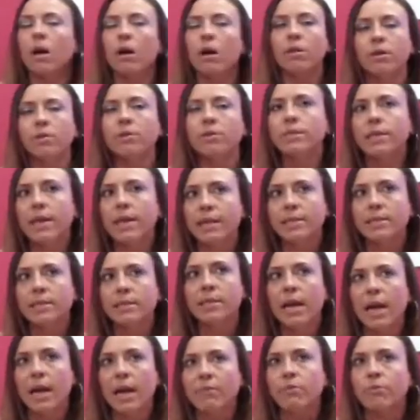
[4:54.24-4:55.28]
Although it's nice
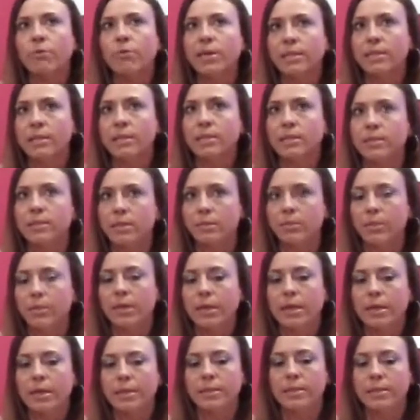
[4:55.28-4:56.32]
to have a residency
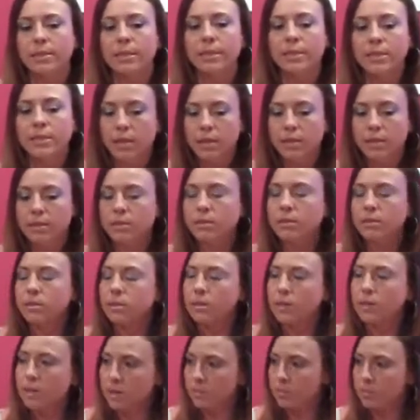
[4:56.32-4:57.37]
because it does
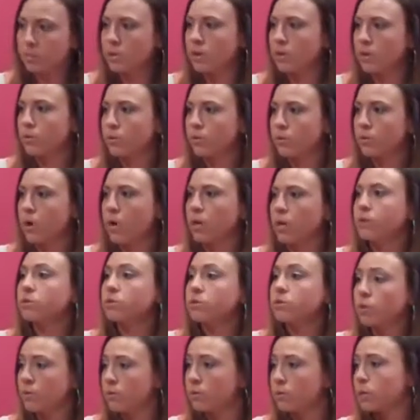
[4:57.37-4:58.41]
keep you on your
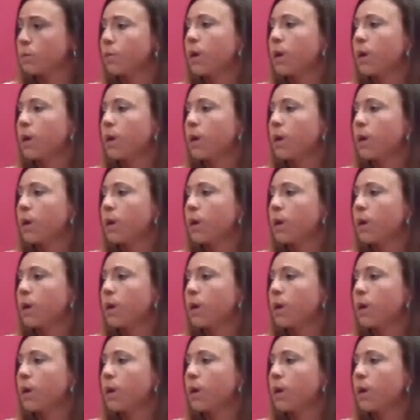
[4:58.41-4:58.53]
toes.